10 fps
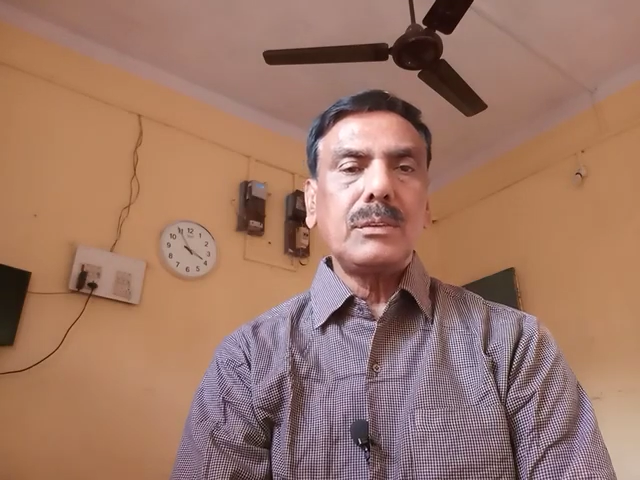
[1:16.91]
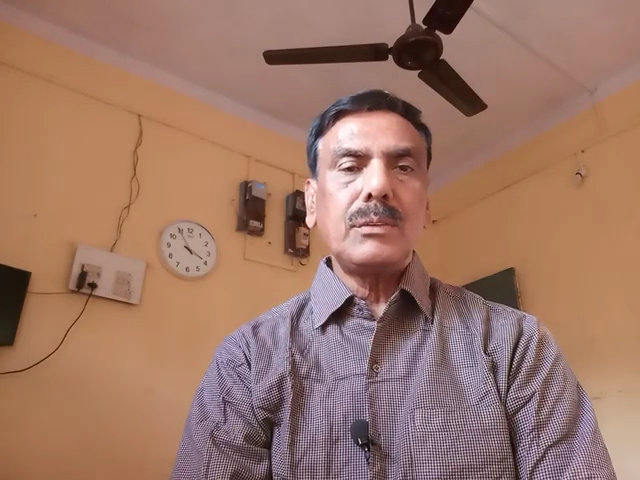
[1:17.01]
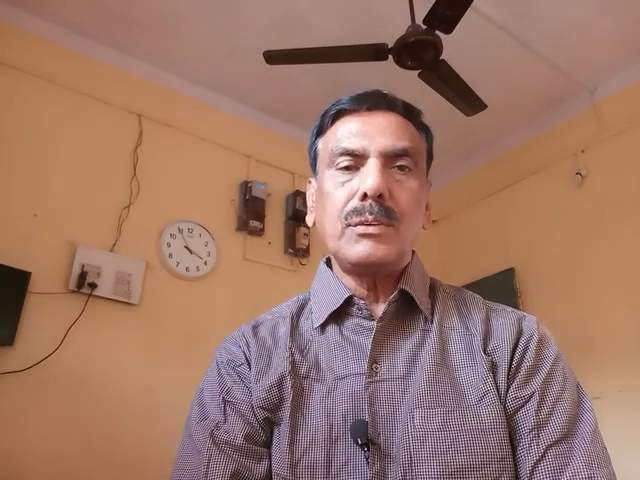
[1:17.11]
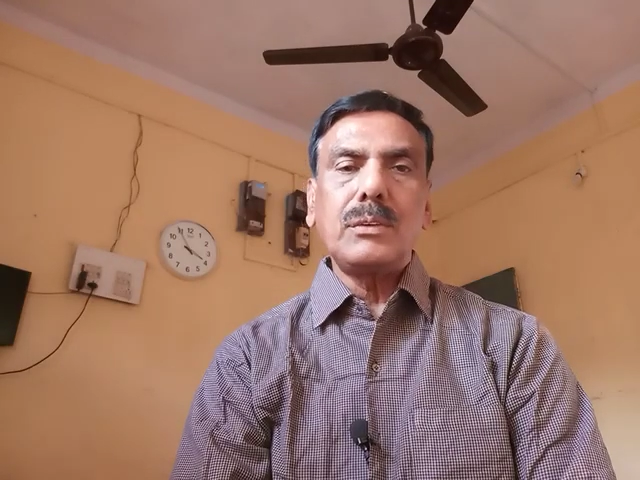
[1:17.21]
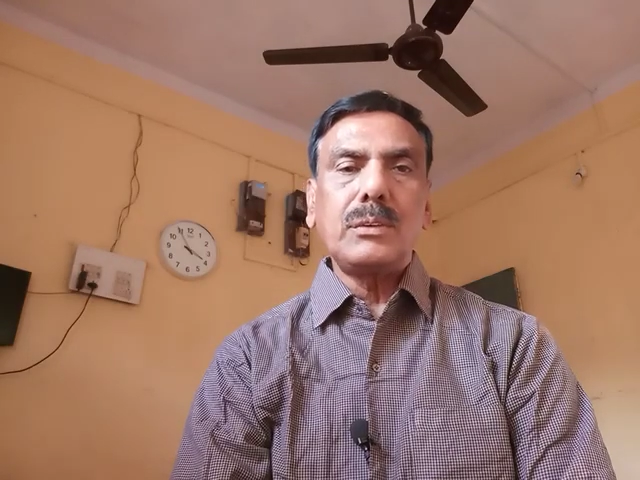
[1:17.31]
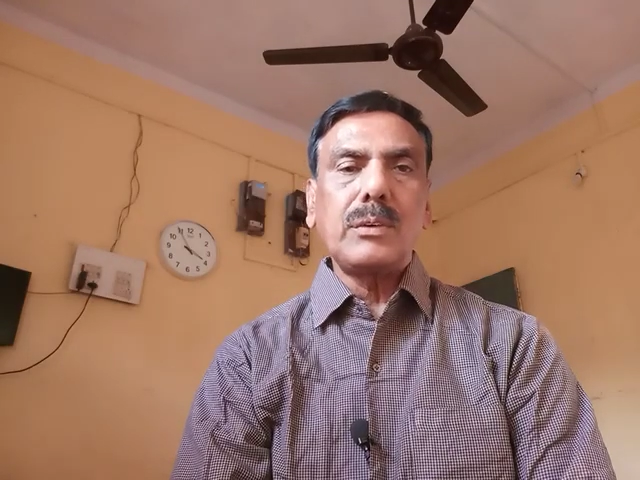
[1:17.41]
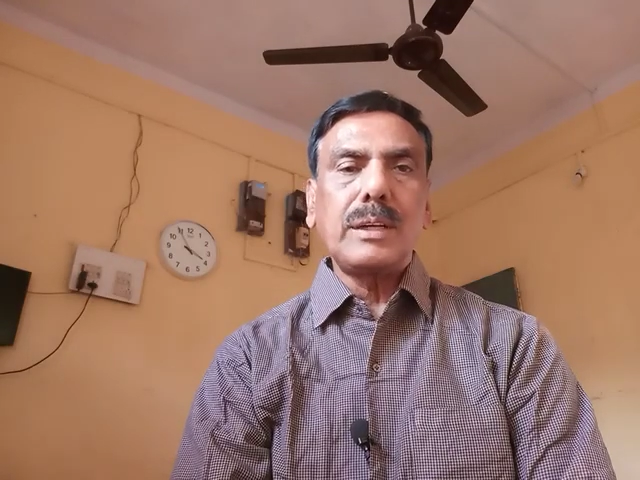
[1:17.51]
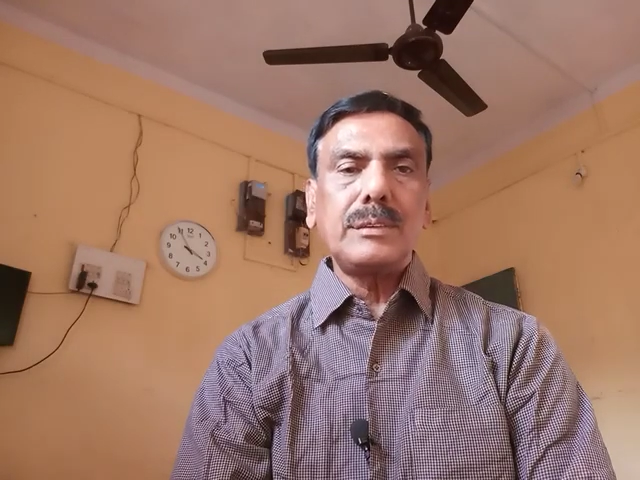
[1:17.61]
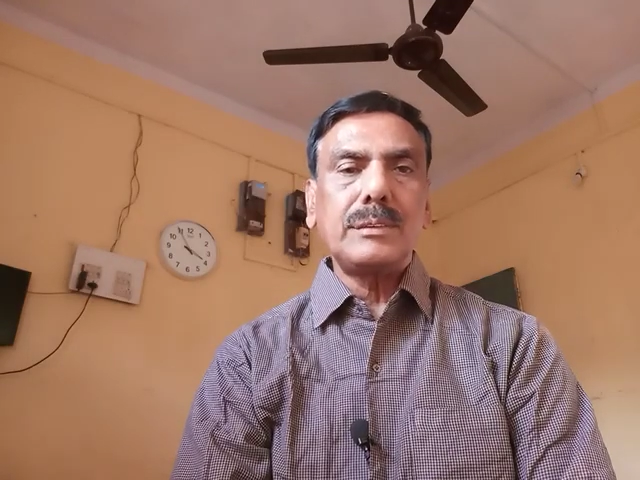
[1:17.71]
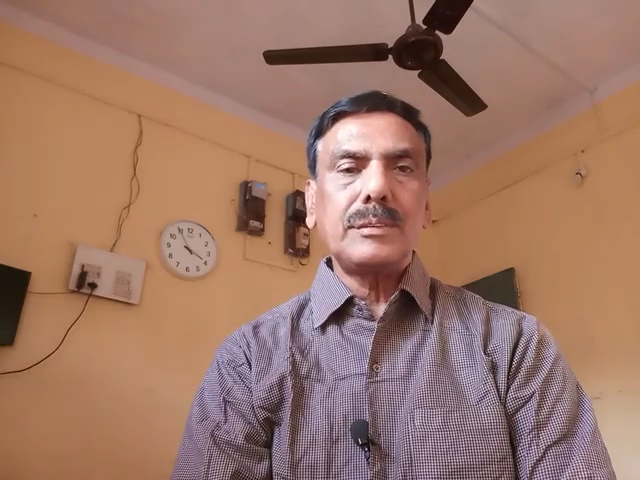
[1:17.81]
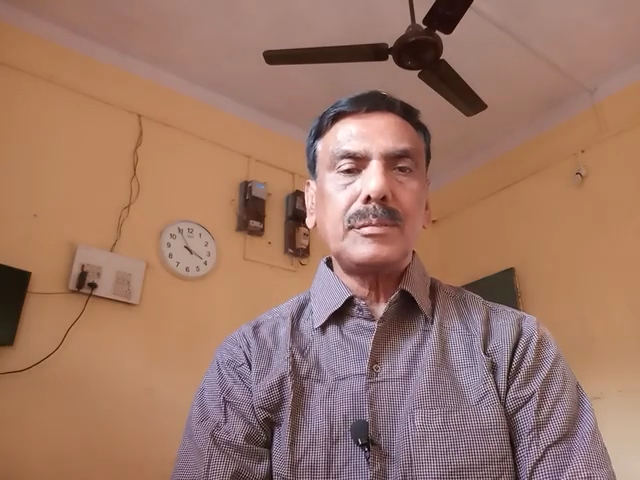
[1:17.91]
whole twice.